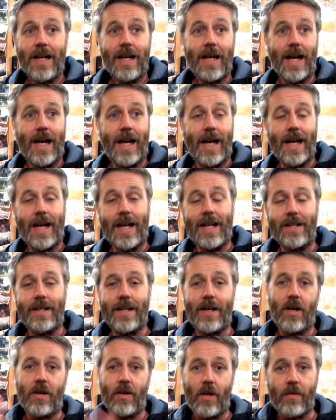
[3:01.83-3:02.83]
And
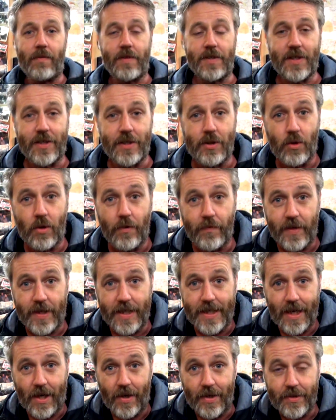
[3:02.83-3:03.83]
then I'll obviously do a
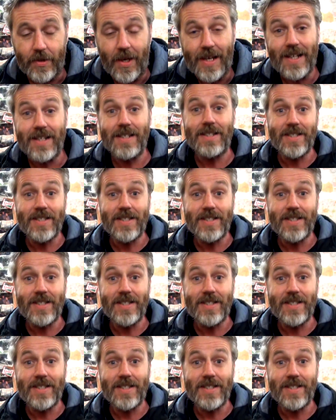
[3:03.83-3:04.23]
video and